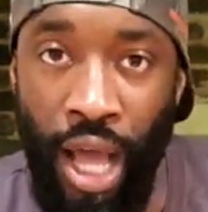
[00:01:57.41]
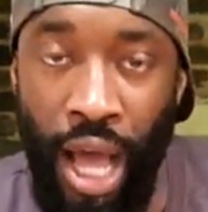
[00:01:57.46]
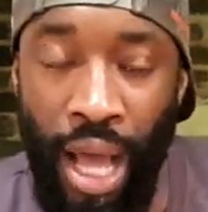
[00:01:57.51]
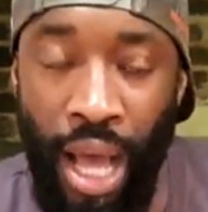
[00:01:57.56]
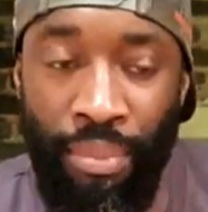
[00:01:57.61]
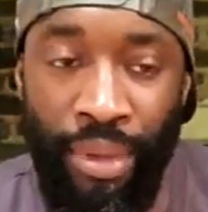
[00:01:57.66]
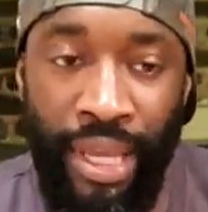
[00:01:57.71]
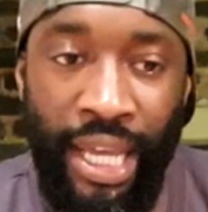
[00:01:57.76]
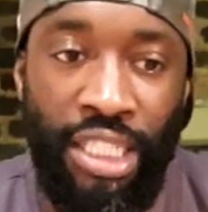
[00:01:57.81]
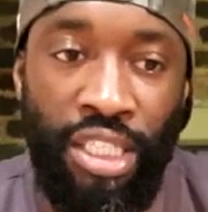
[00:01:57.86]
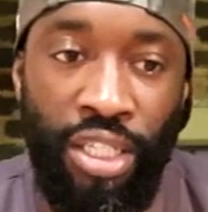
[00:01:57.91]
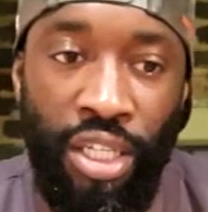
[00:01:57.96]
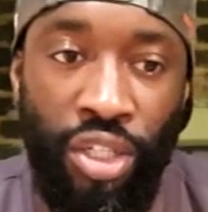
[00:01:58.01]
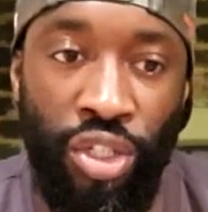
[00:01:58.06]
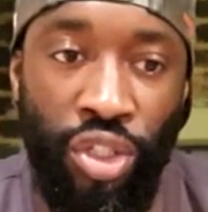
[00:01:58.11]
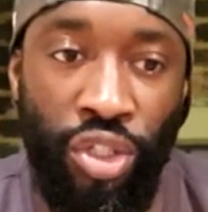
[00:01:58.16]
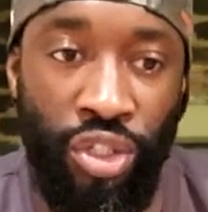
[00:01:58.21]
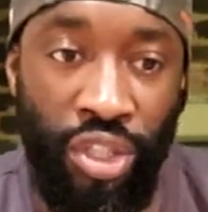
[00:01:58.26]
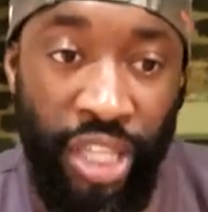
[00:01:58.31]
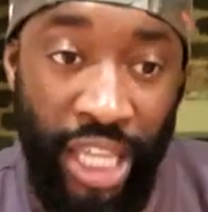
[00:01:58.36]
I'm
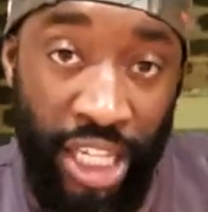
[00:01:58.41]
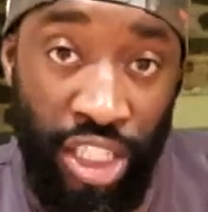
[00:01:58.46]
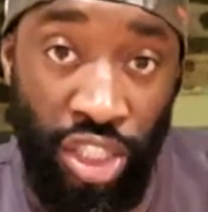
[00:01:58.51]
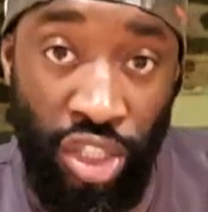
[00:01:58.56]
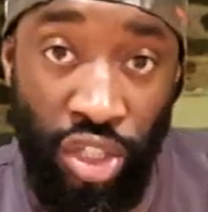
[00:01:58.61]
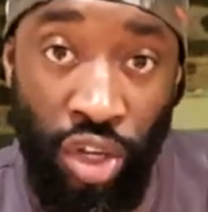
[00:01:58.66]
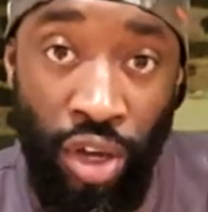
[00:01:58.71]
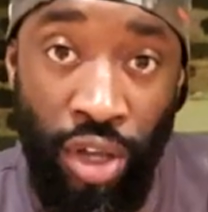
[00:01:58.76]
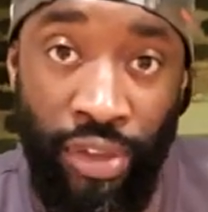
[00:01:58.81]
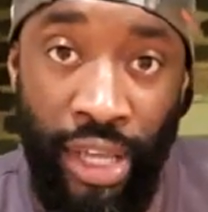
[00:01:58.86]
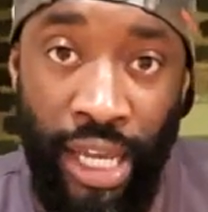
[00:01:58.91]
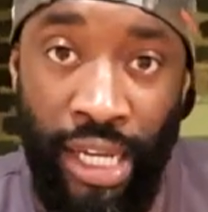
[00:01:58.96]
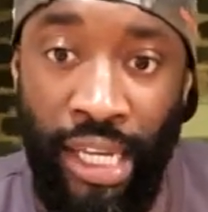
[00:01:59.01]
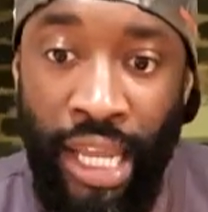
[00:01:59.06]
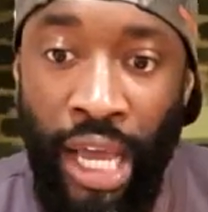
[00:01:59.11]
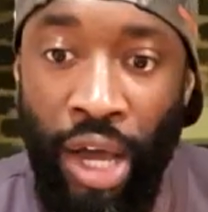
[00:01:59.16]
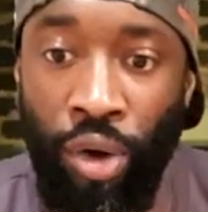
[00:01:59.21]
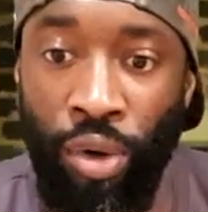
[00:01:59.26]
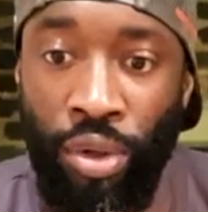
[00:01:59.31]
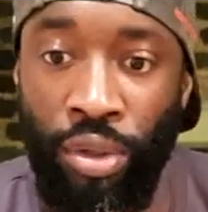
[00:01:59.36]
guessing he's turned that
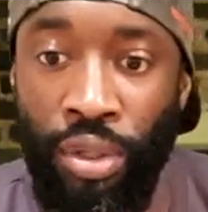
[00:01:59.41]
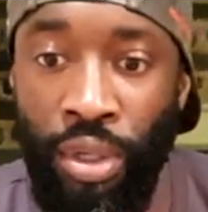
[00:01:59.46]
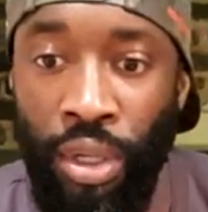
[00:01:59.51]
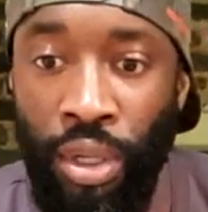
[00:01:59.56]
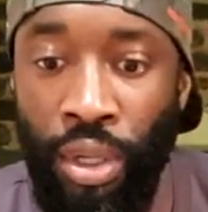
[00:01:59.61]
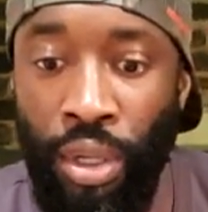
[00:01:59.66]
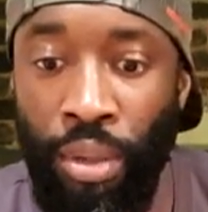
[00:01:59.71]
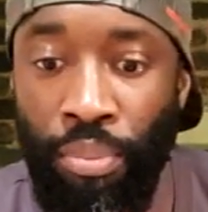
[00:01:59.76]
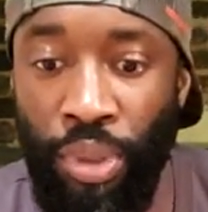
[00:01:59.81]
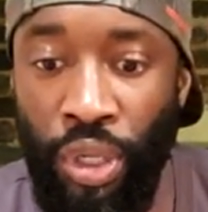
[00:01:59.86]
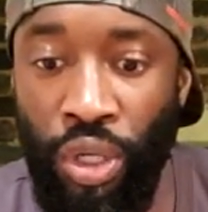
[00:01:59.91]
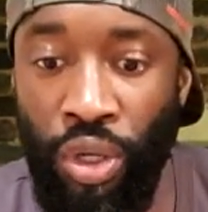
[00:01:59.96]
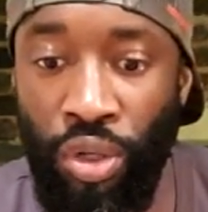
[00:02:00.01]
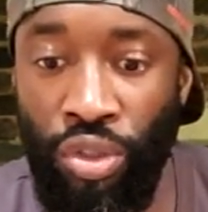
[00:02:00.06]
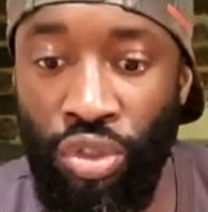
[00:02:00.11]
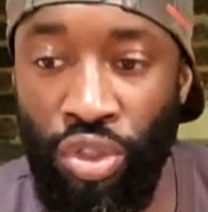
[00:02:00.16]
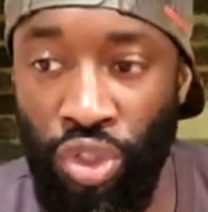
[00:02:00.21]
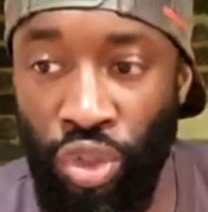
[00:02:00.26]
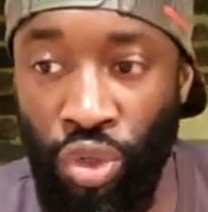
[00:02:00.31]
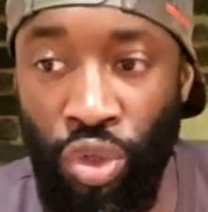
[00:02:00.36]
down
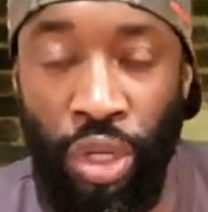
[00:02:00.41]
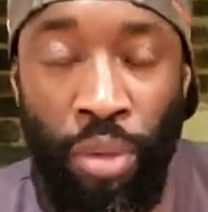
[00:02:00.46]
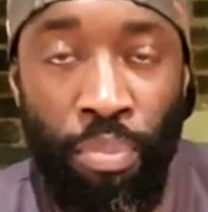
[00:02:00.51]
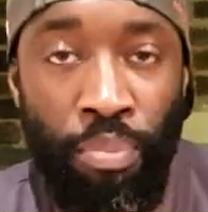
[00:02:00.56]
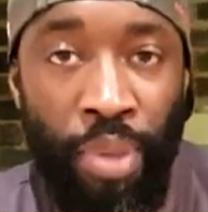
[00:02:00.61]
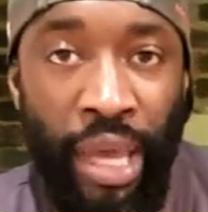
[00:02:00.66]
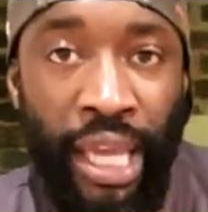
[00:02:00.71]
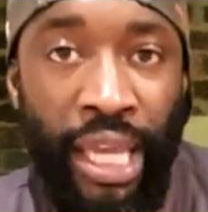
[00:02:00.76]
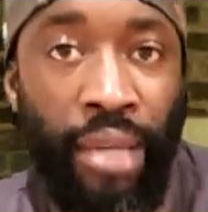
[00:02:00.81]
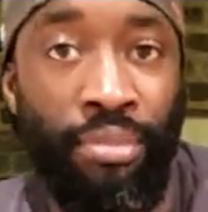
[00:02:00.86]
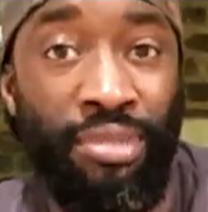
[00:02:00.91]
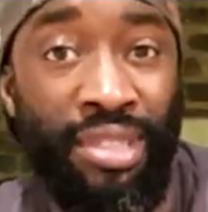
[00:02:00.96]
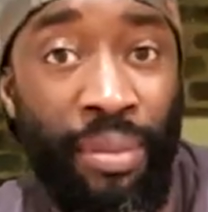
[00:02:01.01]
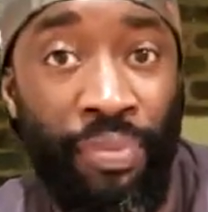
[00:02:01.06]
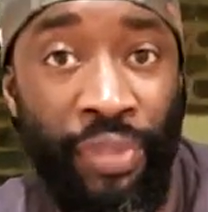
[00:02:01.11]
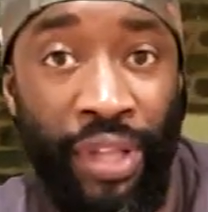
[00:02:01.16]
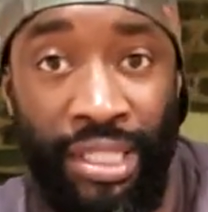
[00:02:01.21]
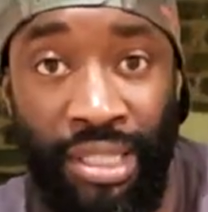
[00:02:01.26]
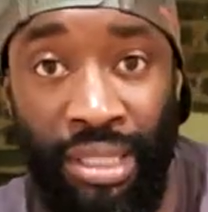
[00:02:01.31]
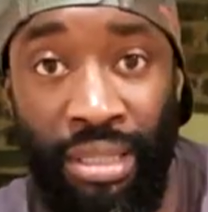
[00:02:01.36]
because you can pay him
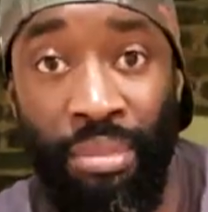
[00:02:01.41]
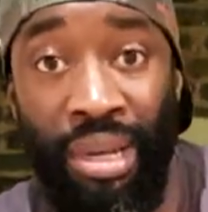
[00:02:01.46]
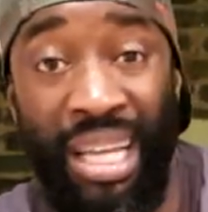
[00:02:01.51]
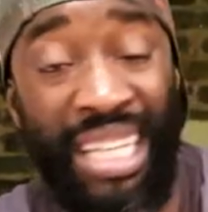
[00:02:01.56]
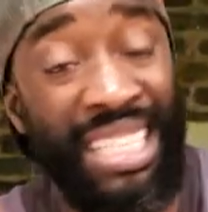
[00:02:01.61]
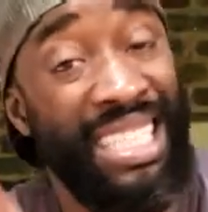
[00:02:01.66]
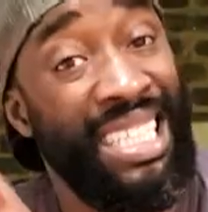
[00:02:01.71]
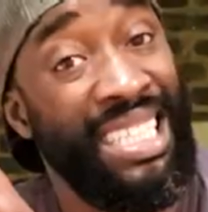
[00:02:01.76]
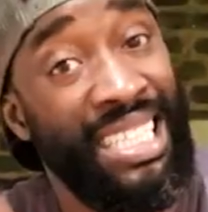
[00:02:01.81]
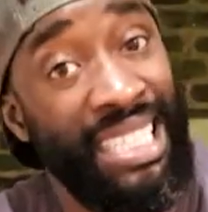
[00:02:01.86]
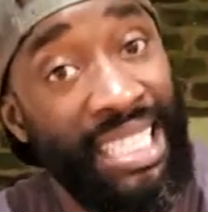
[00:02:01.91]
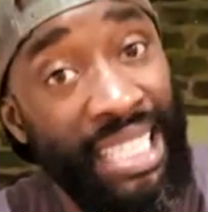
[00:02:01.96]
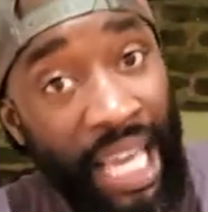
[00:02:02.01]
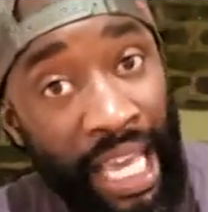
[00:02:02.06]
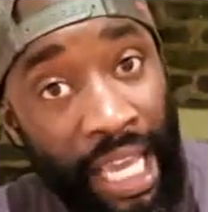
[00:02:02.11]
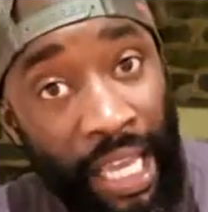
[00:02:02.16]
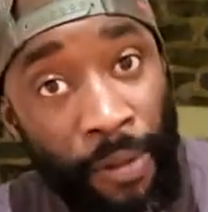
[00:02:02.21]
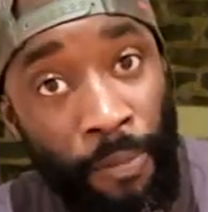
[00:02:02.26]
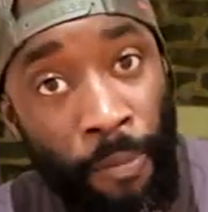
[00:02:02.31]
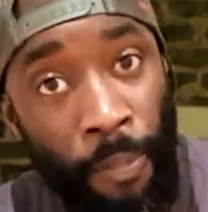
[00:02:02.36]
something similar to
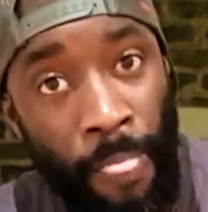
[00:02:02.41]
stay.